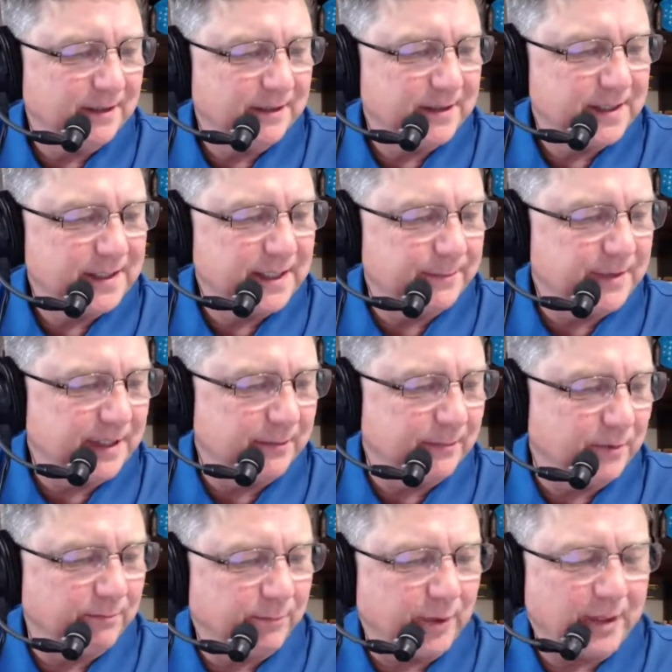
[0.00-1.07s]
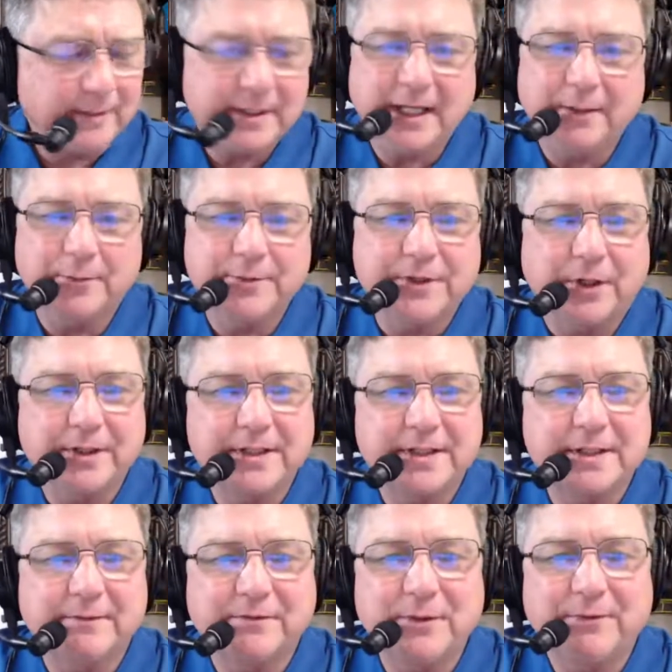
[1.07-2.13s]
September. Probably, yeah, it was August
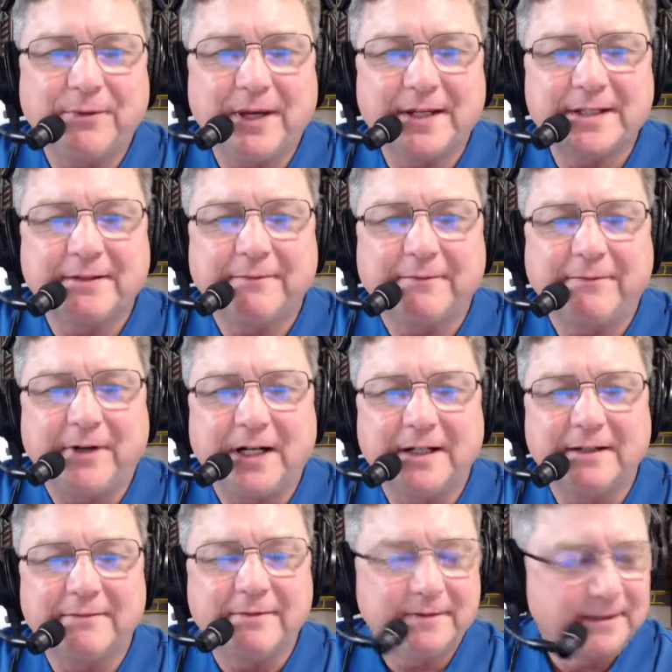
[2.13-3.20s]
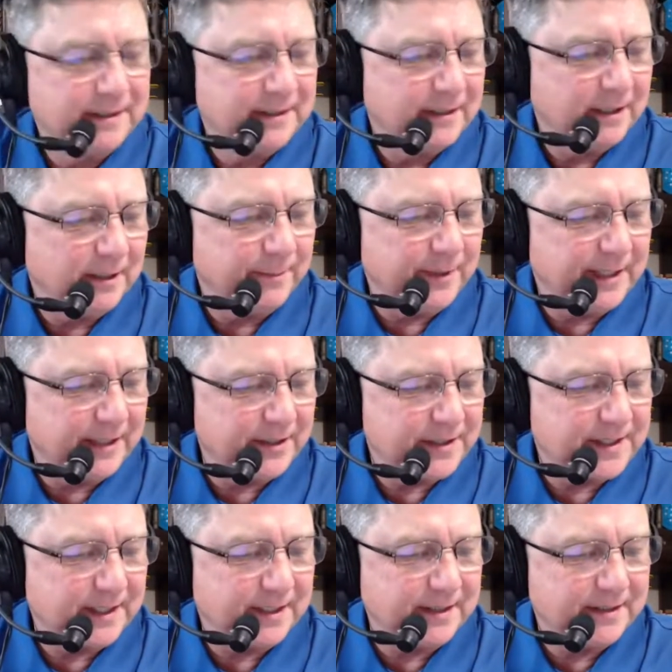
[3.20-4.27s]
of 2005 up at Al
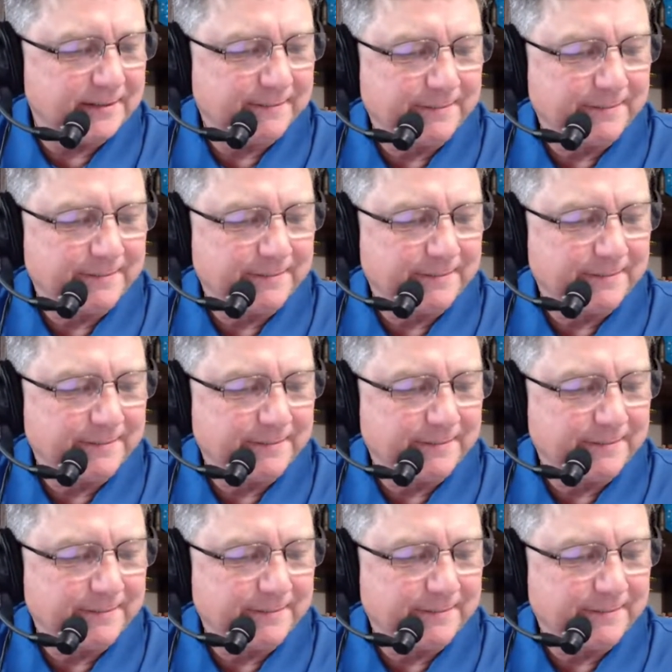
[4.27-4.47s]
Assad.